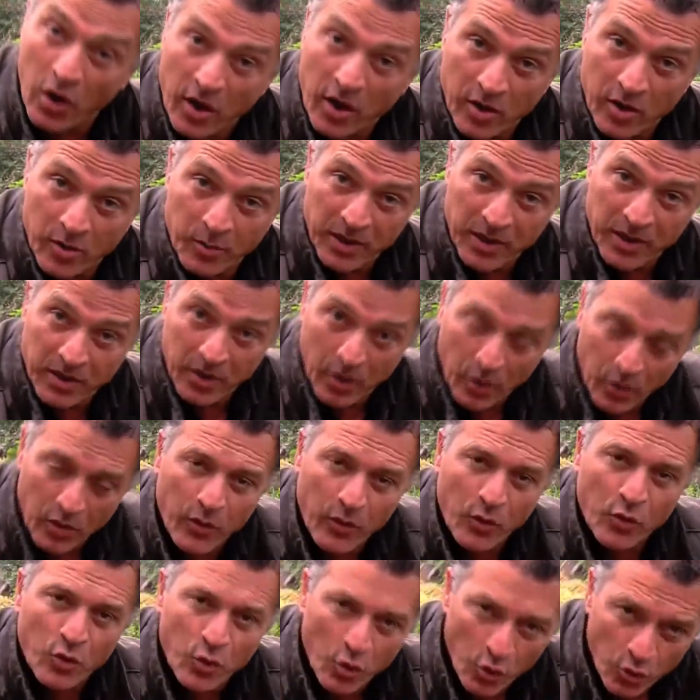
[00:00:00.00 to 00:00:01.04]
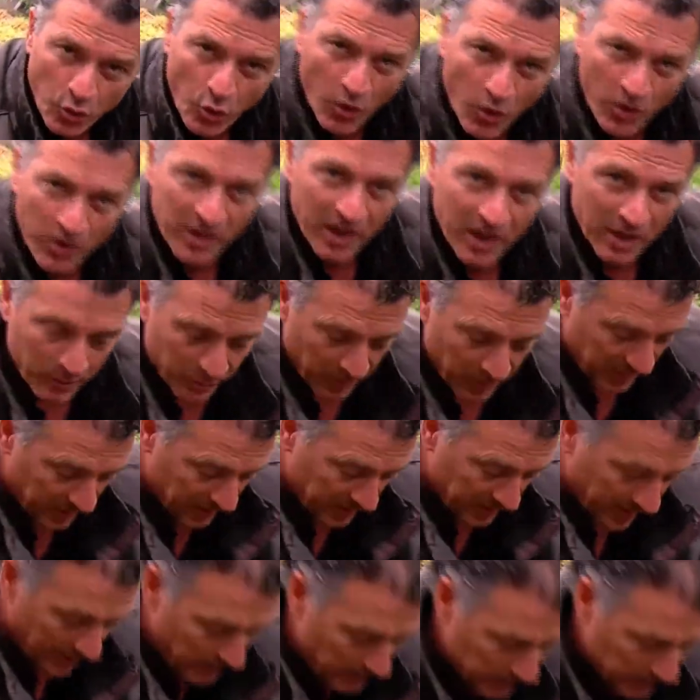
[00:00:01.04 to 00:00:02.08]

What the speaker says: period of time, water them again.